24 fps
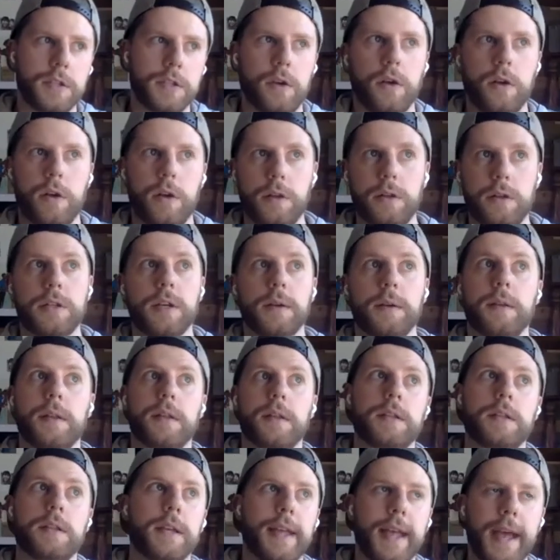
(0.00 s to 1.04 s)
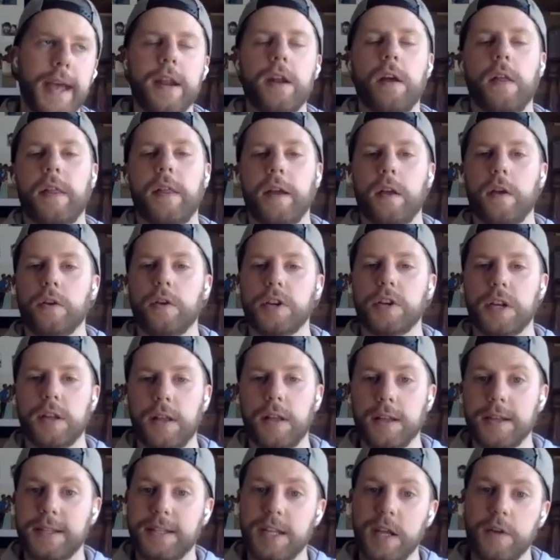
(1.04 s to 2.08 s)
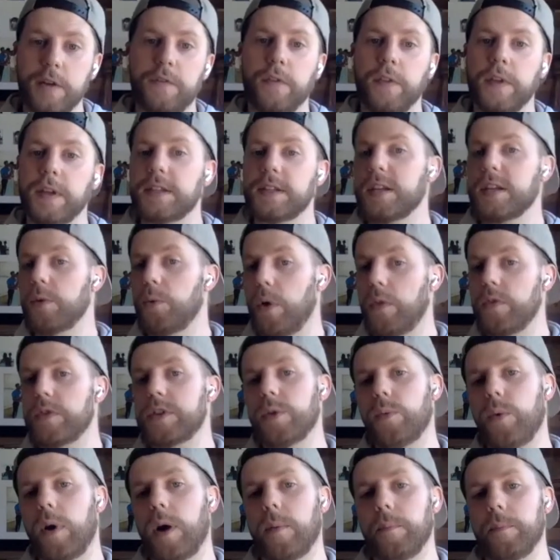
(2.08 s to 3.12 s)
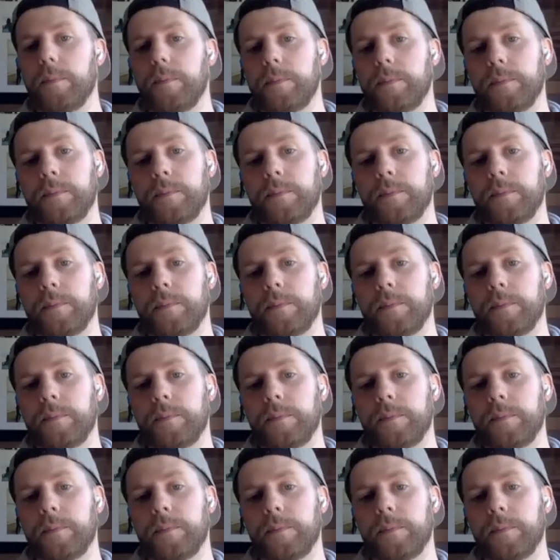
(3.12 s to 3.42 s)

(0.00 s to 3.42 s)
or to gain online coaching clients, differently to your one-to-one?